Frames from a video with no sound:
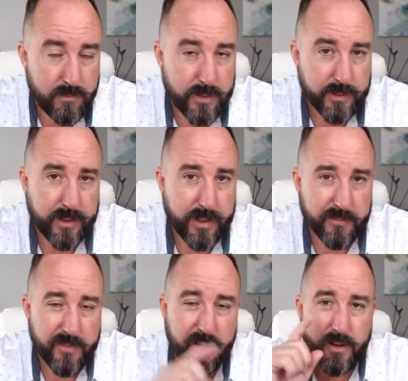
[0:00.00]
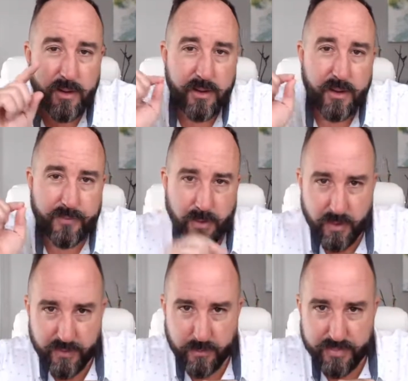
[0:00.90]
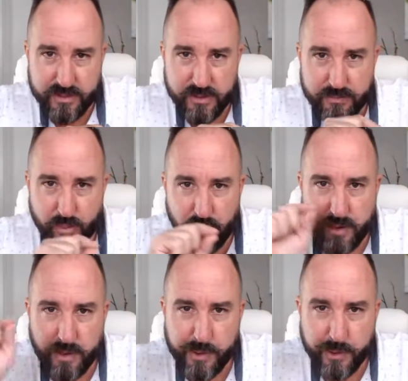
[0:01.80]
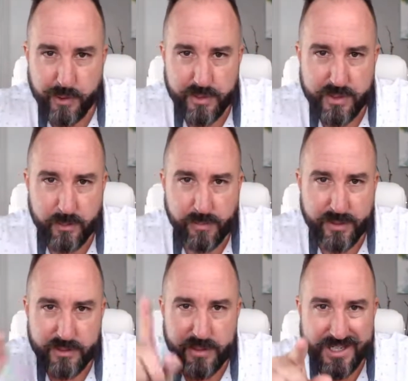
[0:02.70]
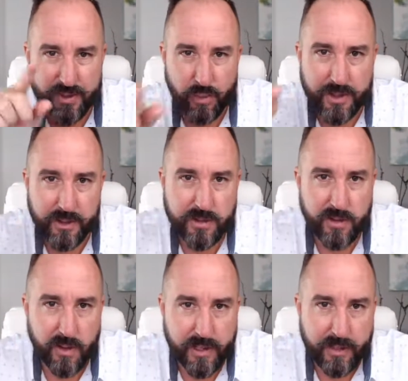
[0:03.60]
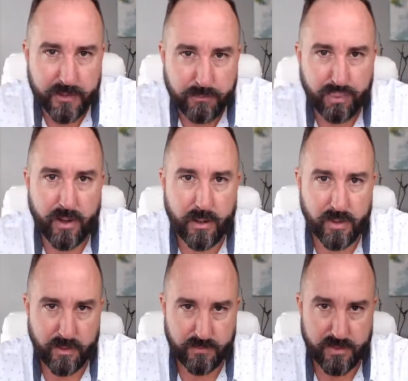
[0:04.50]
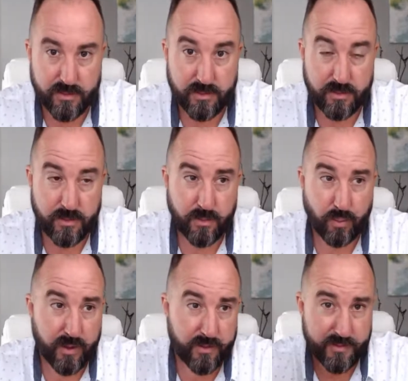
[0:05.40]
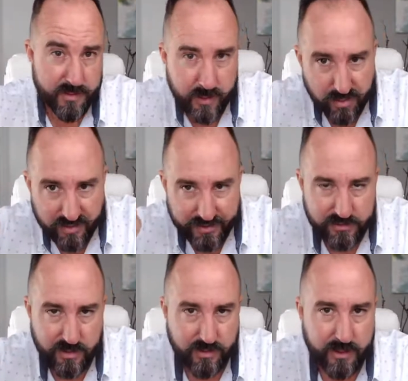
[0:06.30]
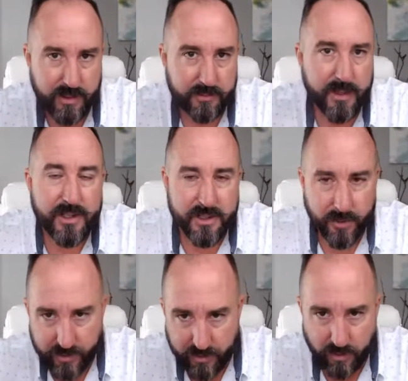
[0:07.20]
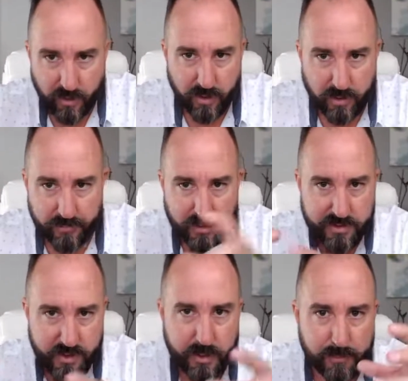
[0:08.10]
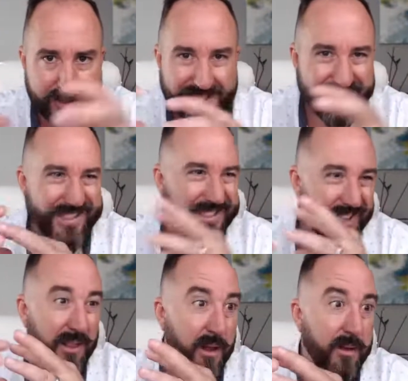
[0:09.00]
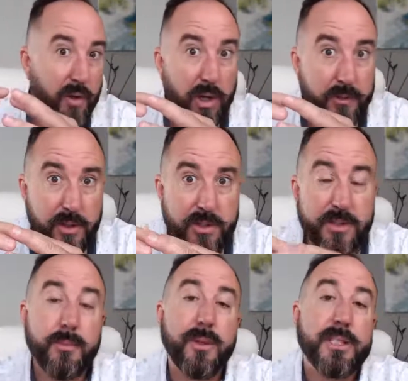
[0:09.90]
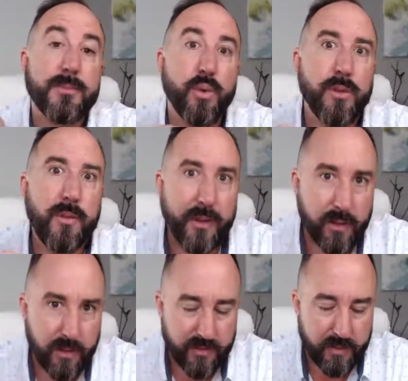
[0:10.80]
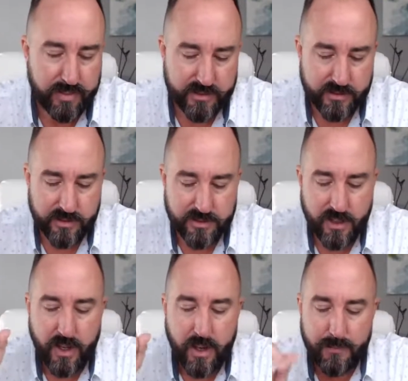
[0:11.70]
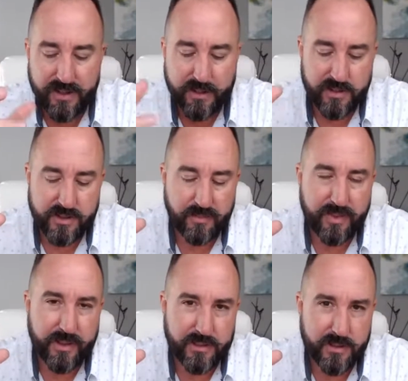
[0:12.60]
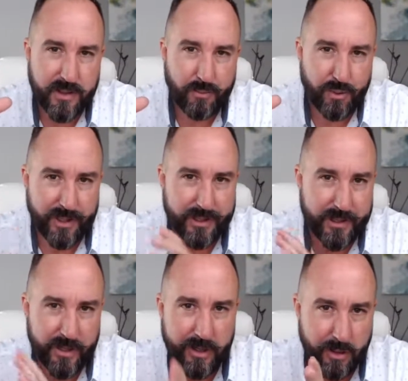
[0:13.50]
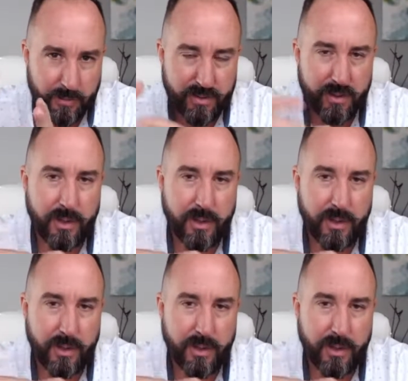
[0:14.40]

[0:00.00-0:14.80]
Okay. If you love your business more than you do your siblings, that's when you start having problems with siblings. Okay. So all of your siblings need to love all of your siblings more than they love the business. But here's some things that will kind of help.